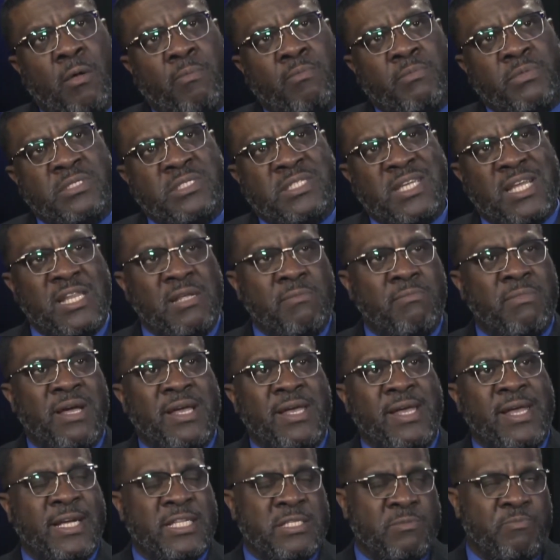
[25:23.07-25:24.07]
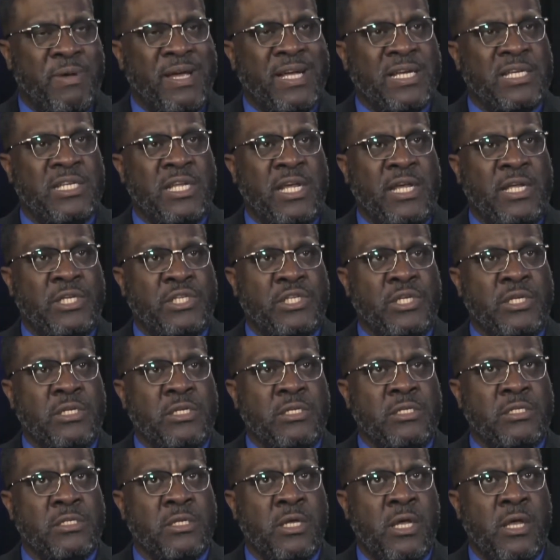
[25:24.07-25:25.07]
setting my
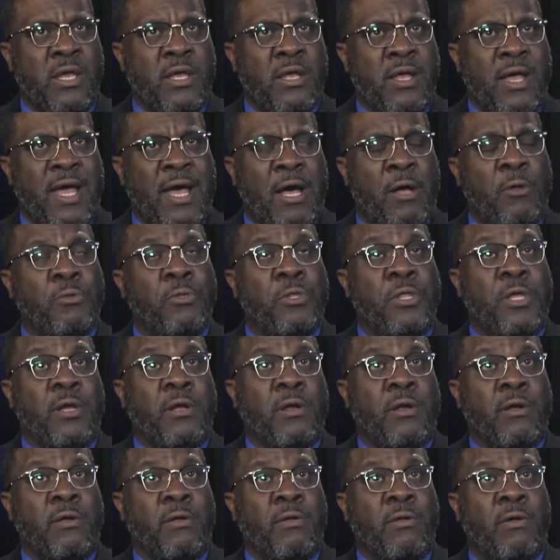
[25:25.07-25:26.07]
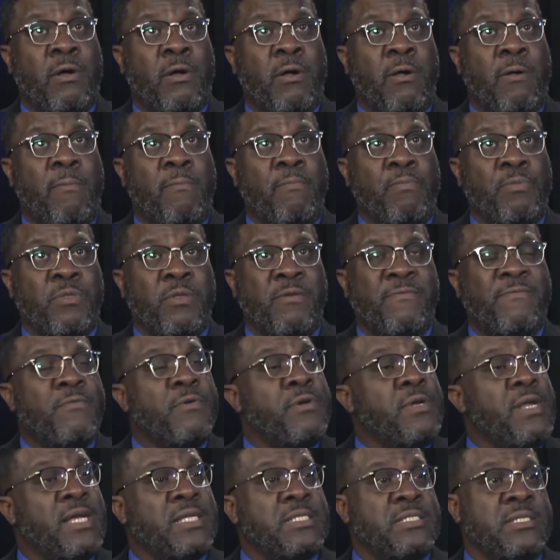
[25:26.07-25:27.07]
expectations out there for
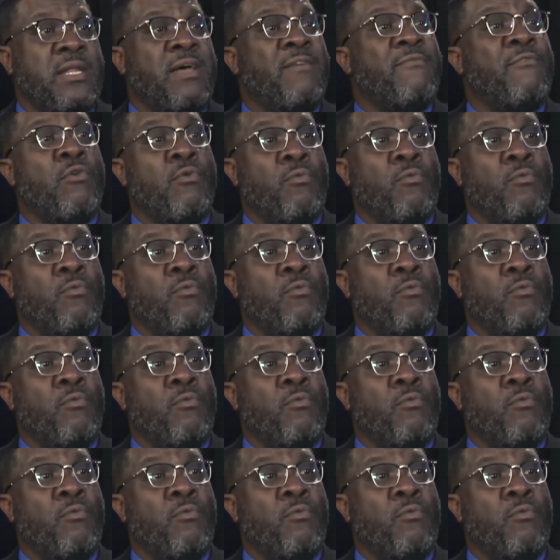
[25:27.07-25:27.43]
next level.